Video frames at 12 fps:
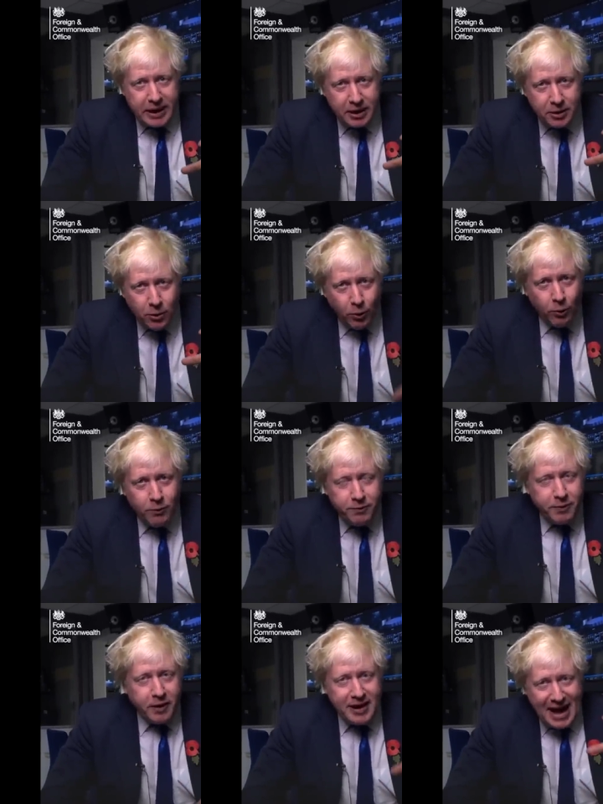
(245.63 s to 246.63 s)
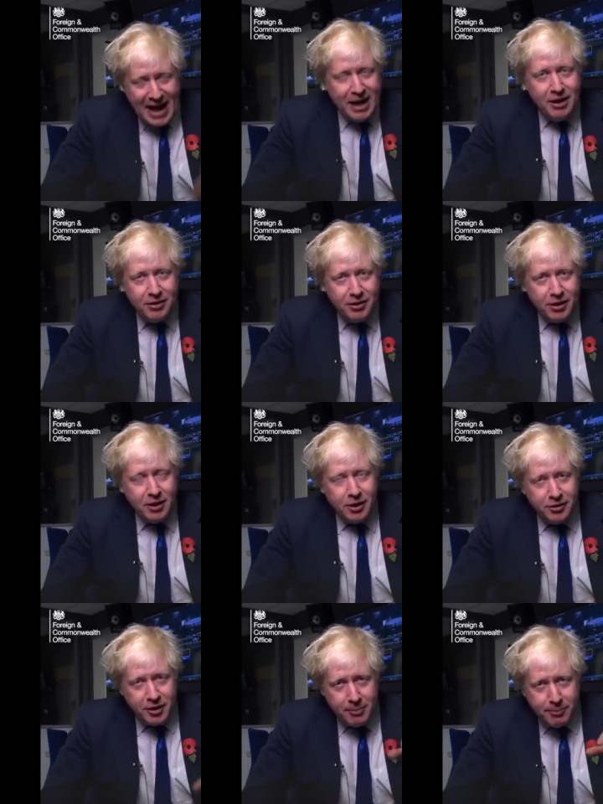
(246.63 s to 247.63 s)
we call for an end
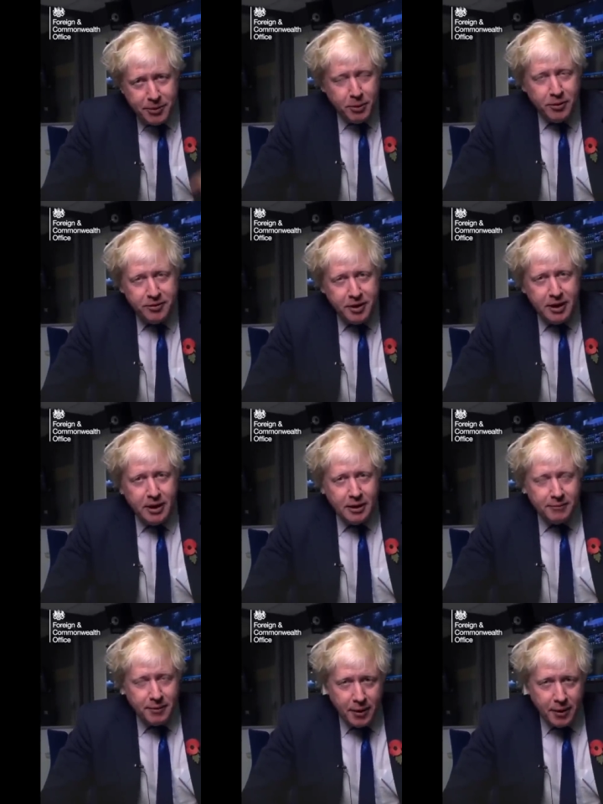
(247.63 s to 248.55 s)
to impunity